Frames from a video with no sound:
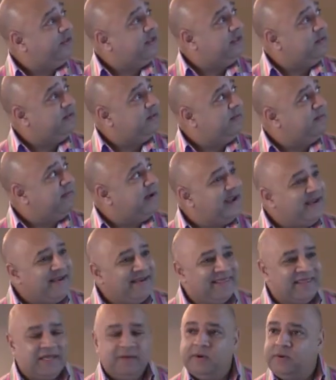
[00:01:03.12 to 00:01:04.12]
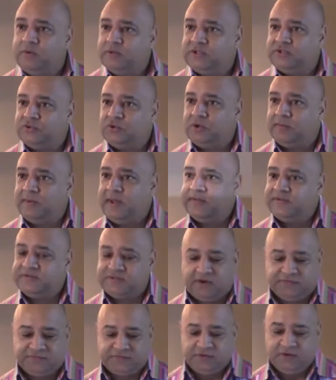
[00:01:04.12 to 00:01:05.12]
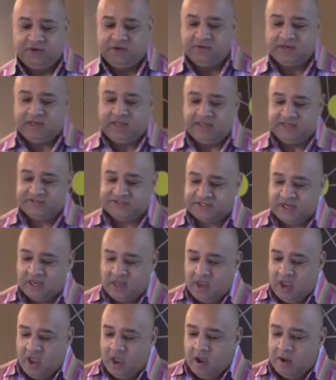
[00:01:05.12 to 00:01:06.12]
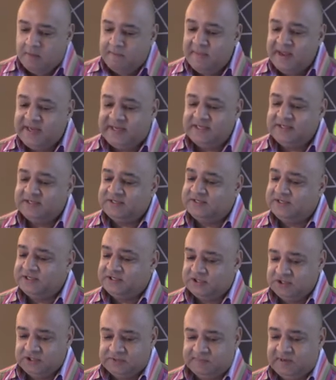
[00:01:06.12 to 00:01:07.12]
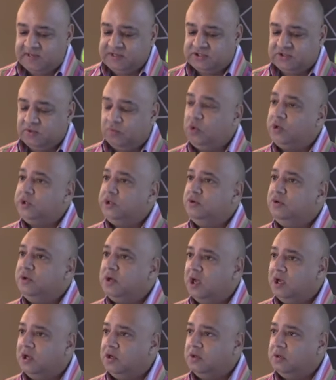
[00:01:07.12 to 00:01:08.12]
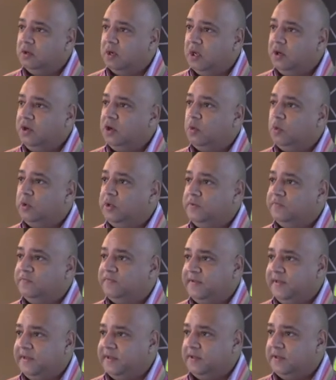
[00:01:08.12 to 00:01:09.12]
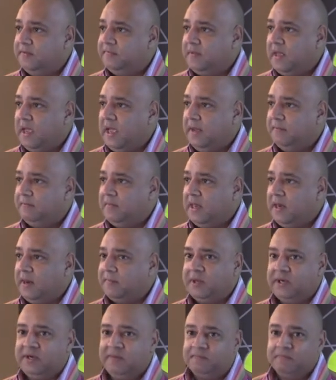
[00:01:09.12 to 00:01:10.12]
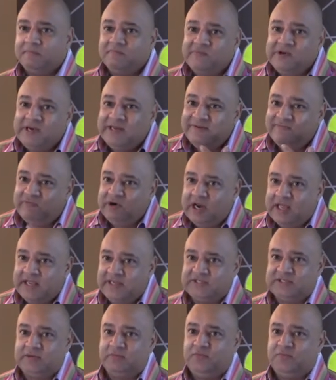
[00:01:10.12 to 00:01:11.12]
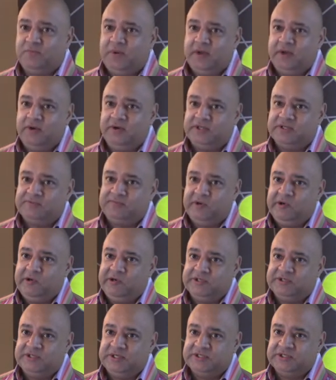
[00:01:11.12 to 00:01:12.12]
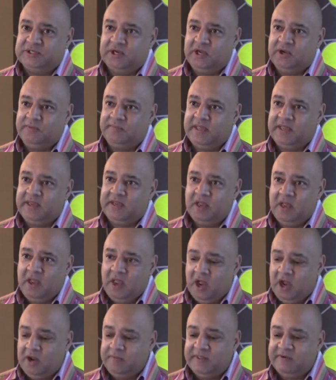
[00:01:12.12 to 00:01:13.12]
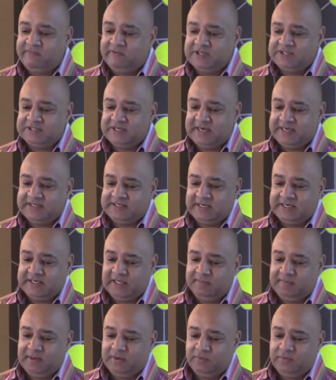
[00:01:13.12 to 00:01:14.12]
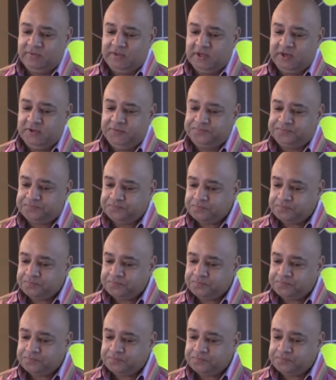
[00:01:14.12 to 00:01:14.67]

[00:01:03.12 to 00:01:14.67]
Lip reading: the main theme I want to talk about this afternoon is making decisions based on what you know and not what you feel. And I'm going to really relay some of my own experiences, and I hope they resonate a little bit with you.